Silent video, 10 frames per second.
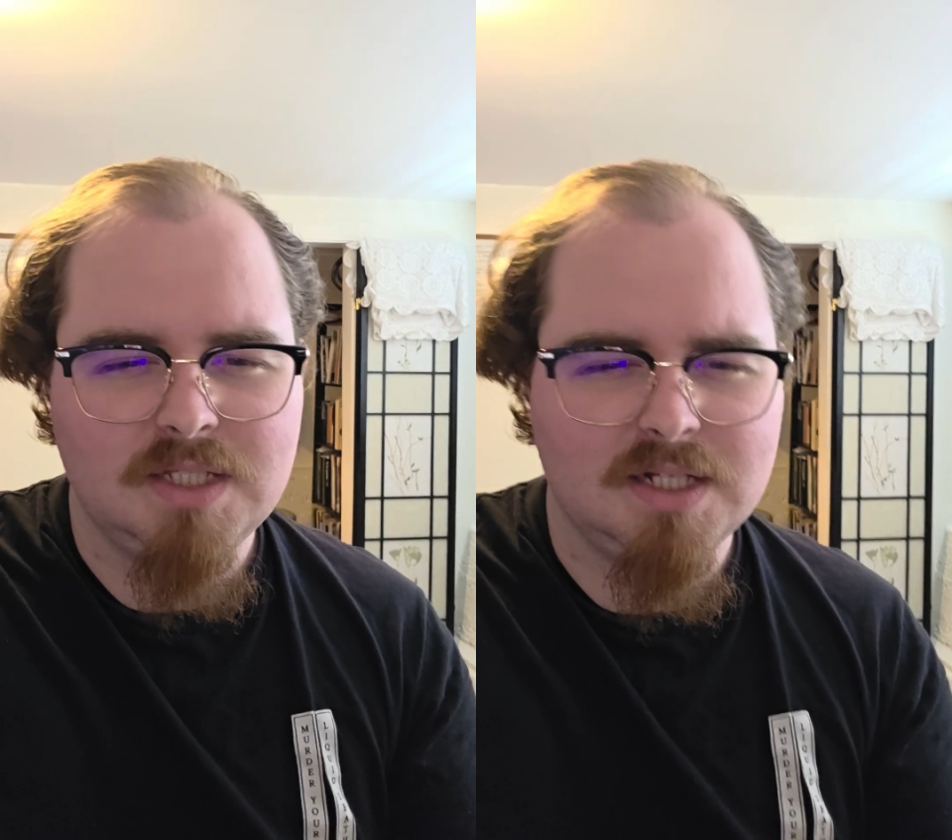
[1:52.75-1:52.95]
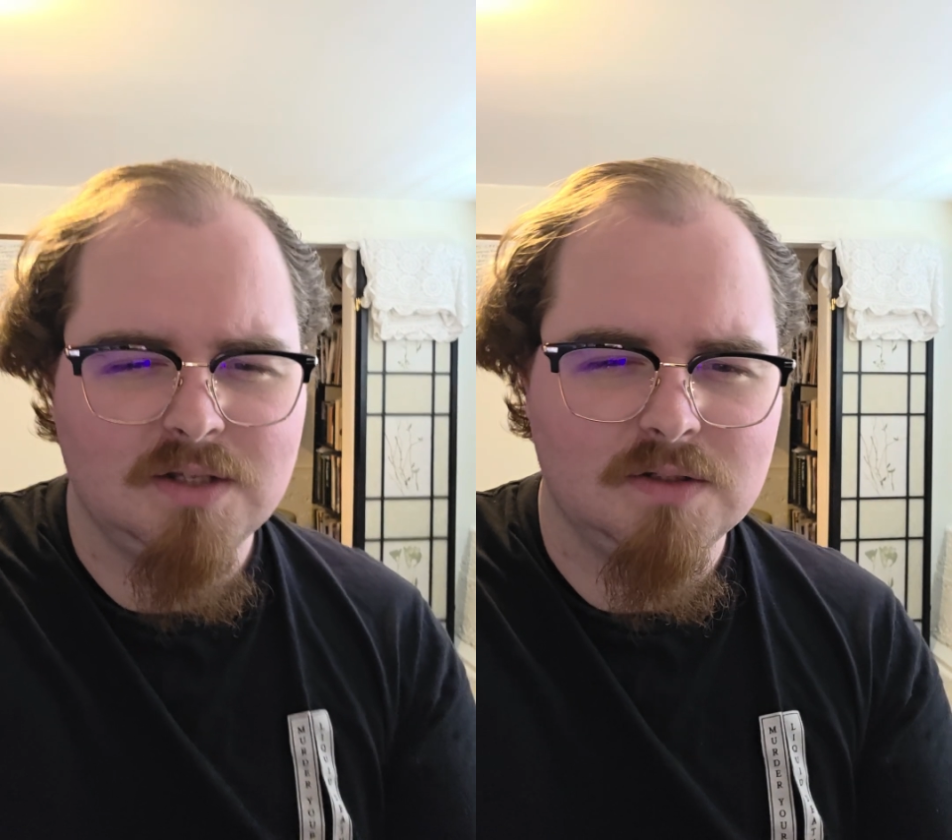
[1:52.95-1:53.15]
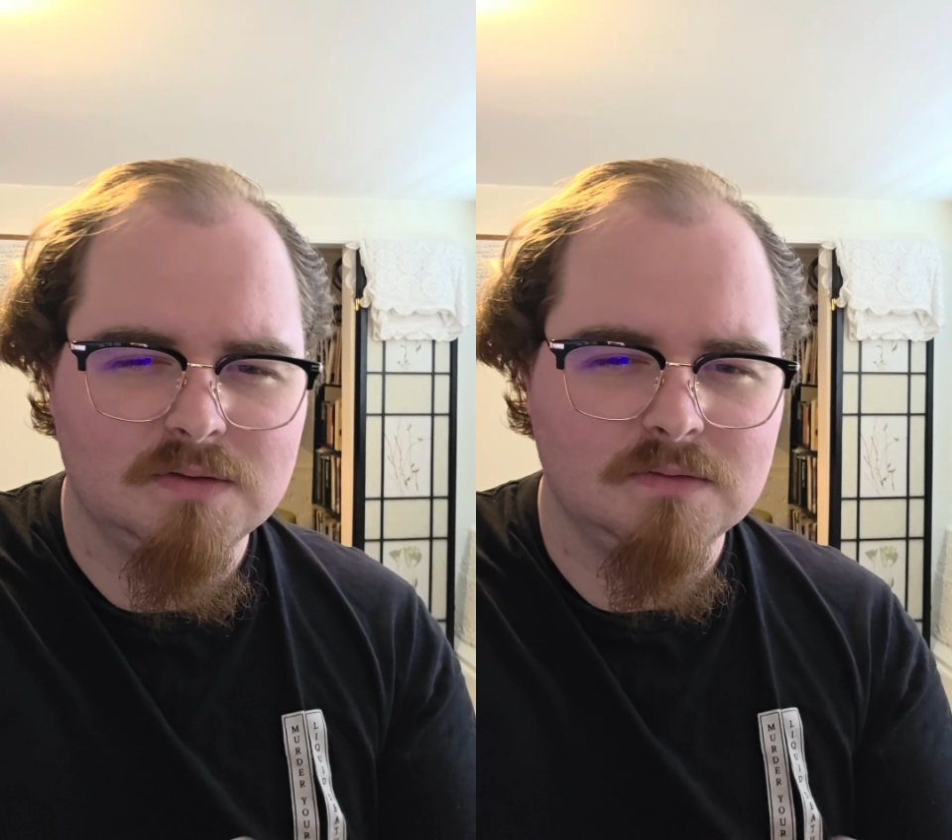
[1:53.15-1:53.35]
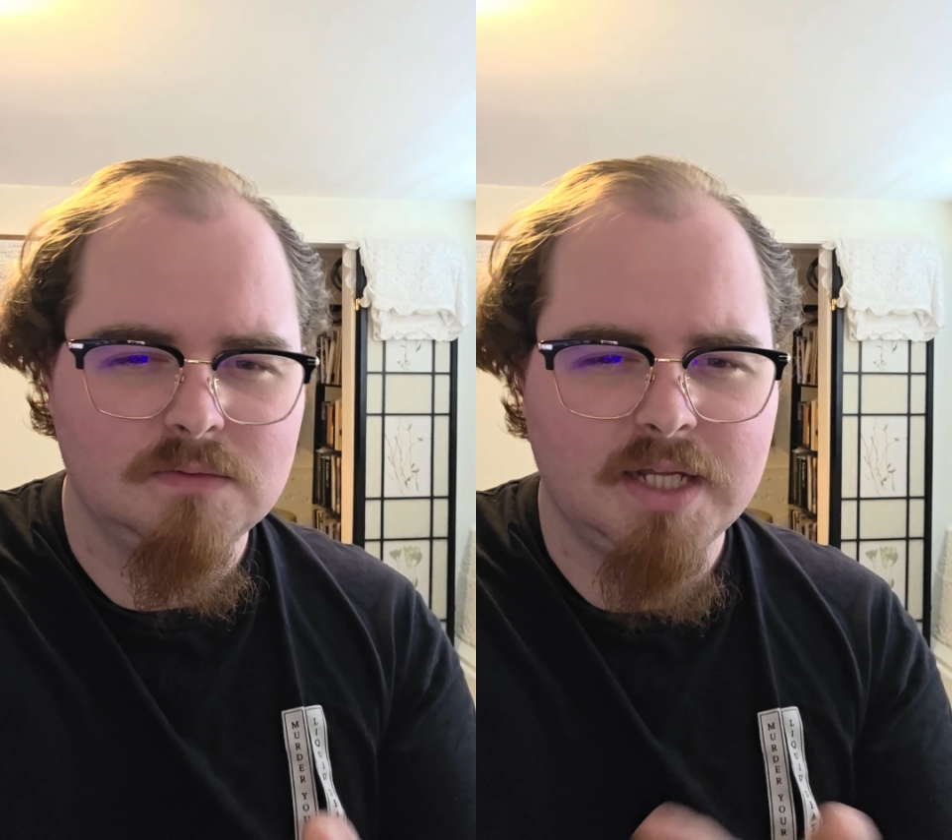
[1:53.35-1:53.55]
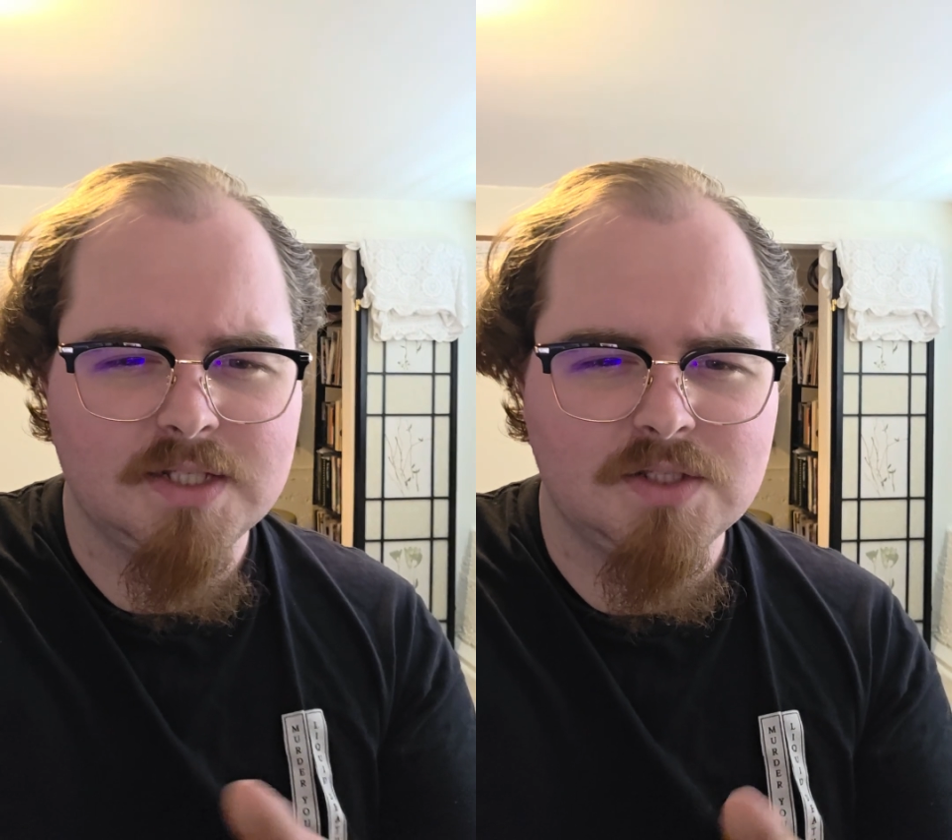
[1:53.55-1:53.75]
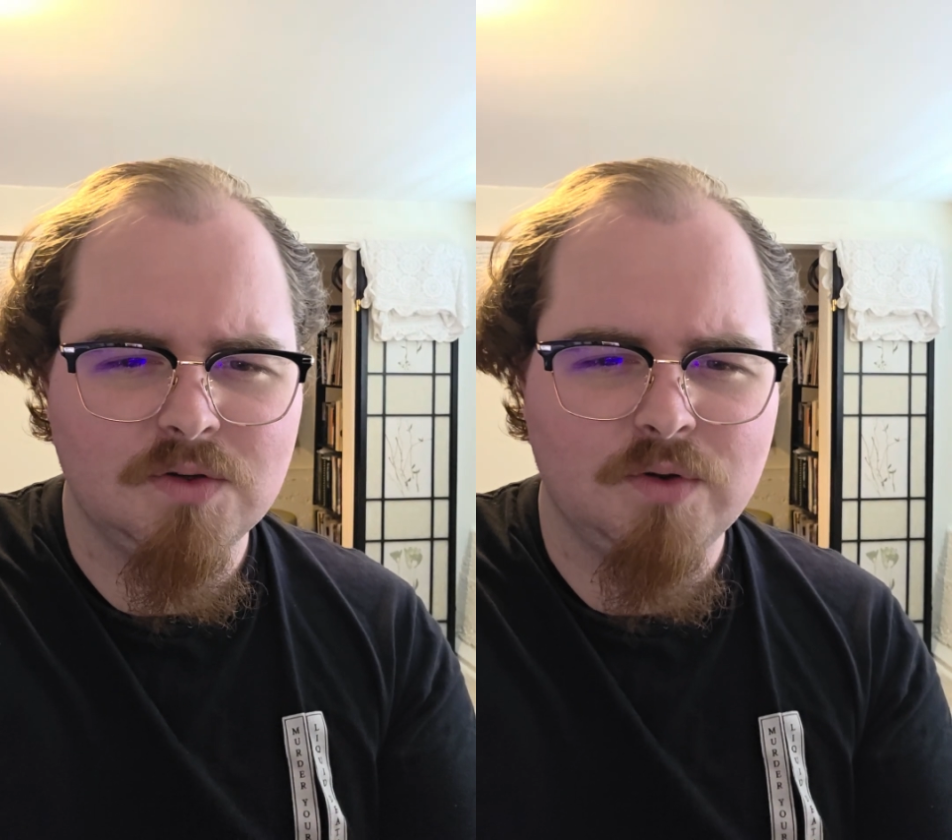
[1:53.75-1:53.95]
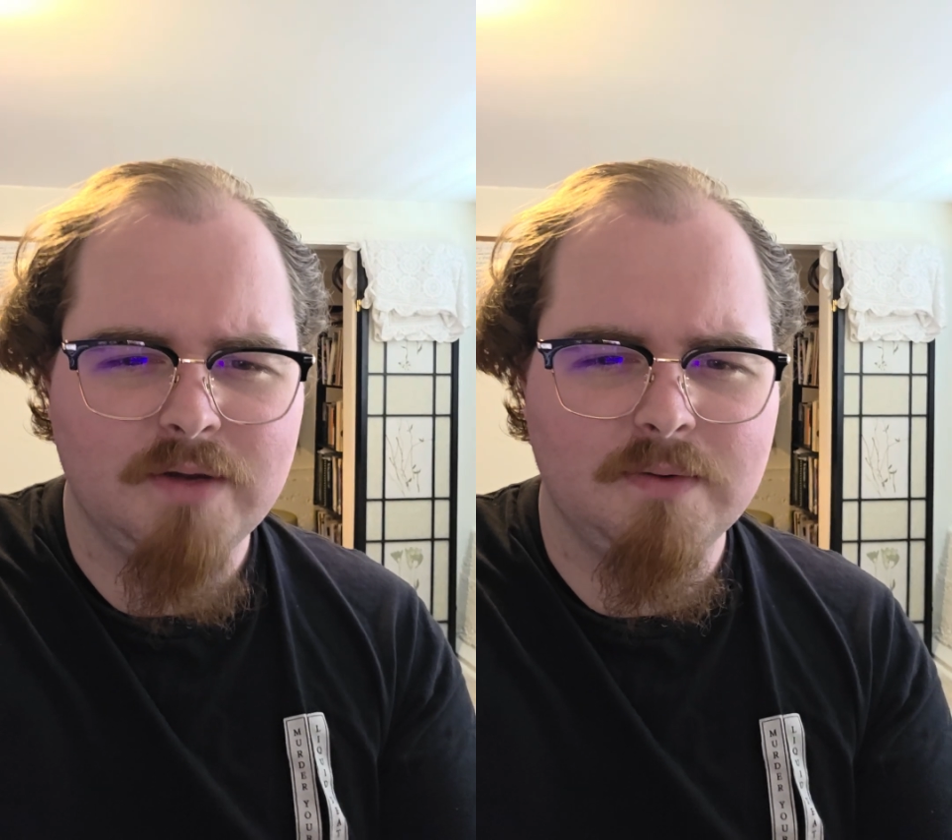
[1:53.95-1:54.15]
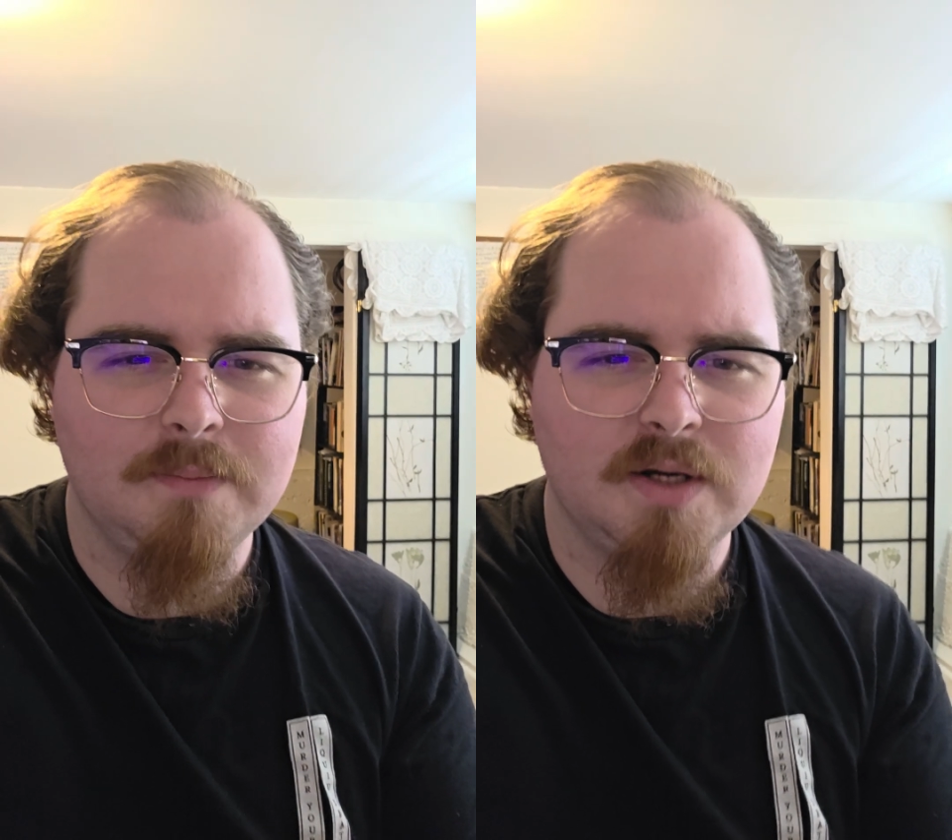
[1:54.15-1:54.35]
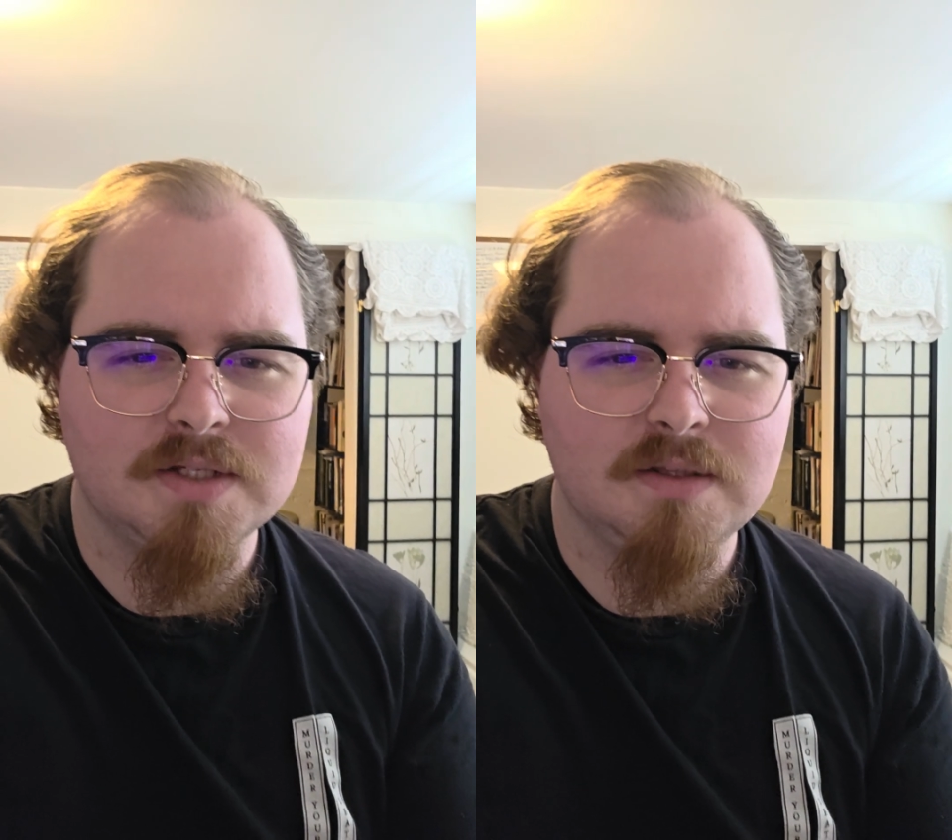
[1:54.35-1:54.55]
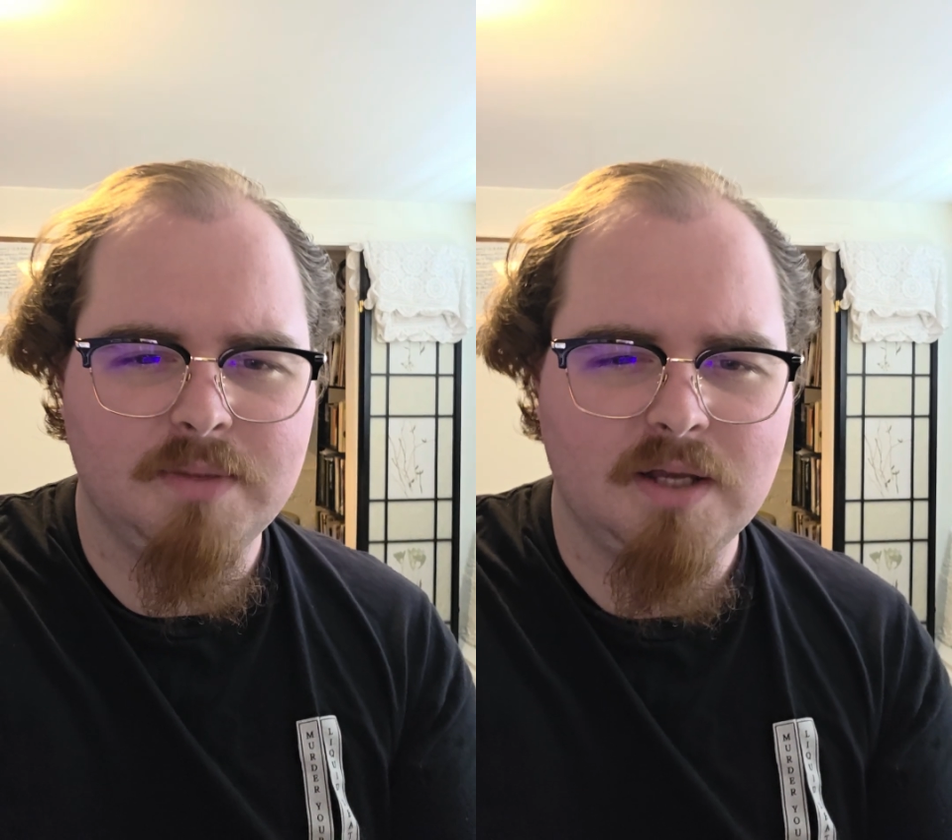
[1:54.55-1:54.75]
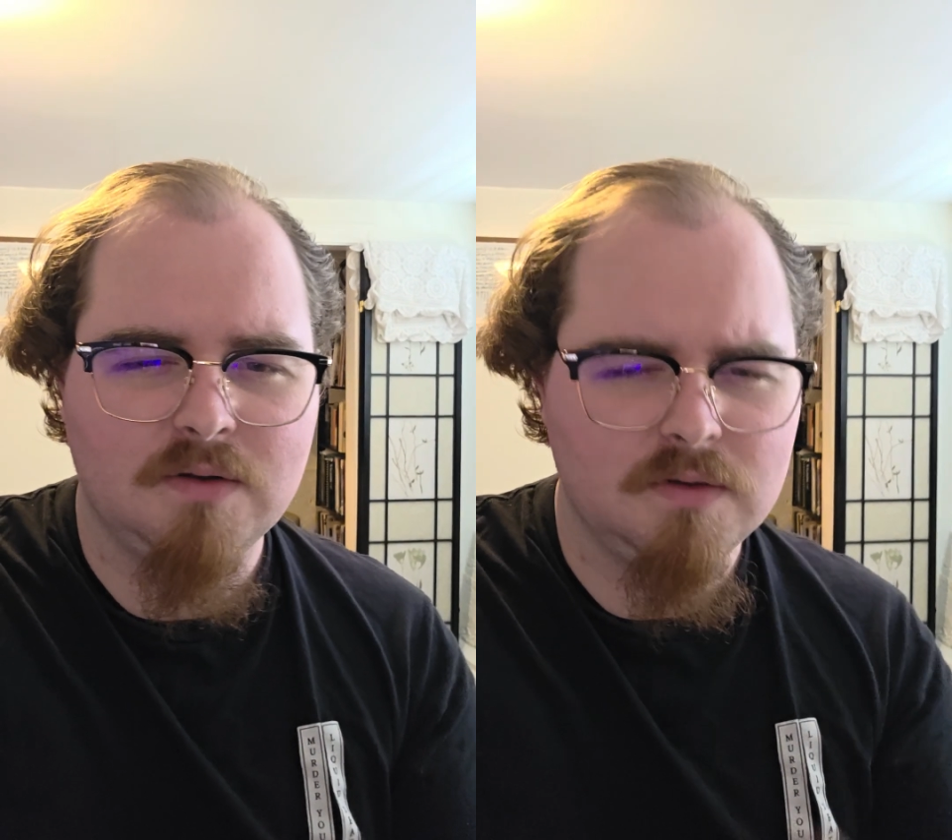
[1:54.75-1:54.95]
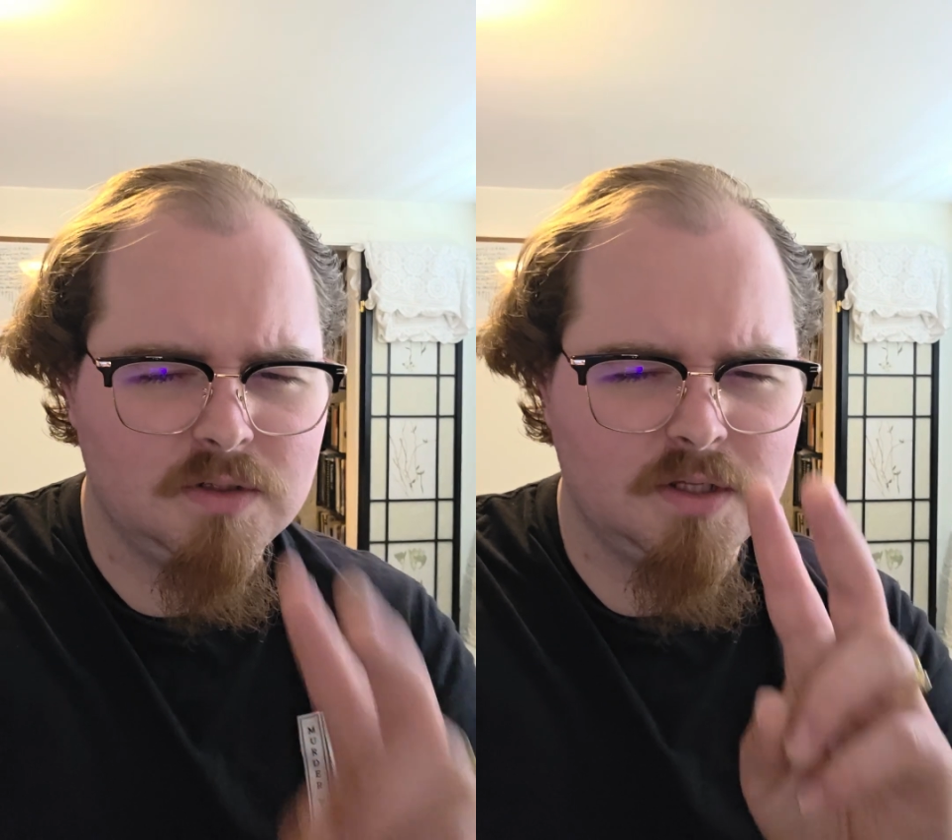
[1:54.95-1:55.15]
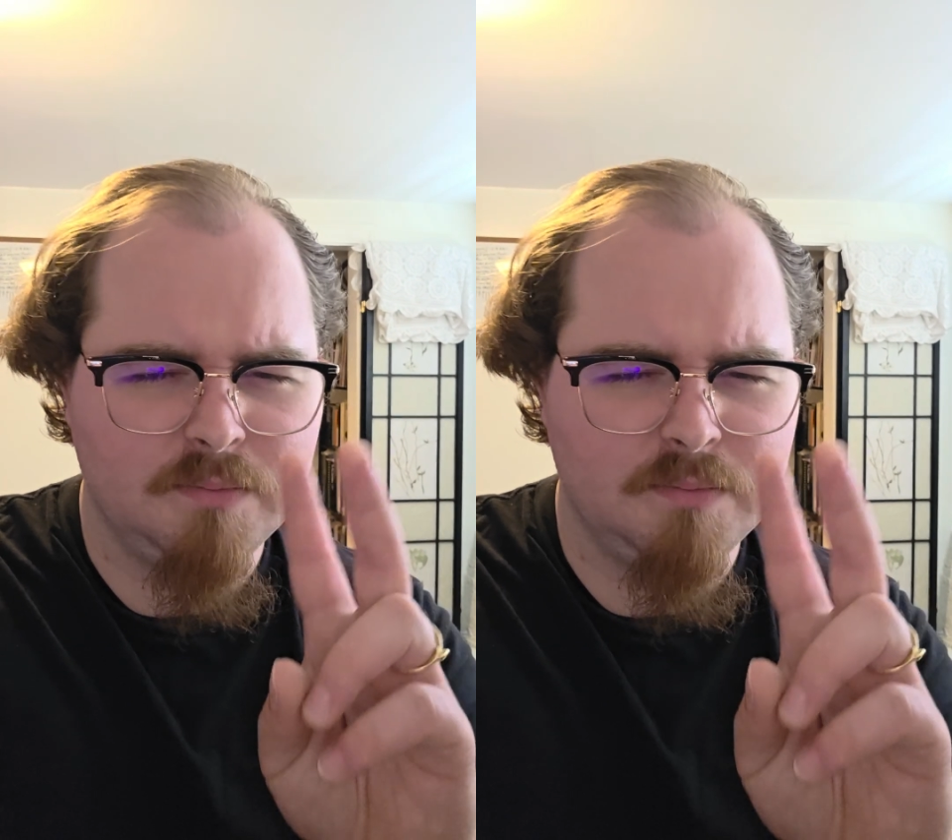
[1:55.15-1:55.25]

not so great remarks about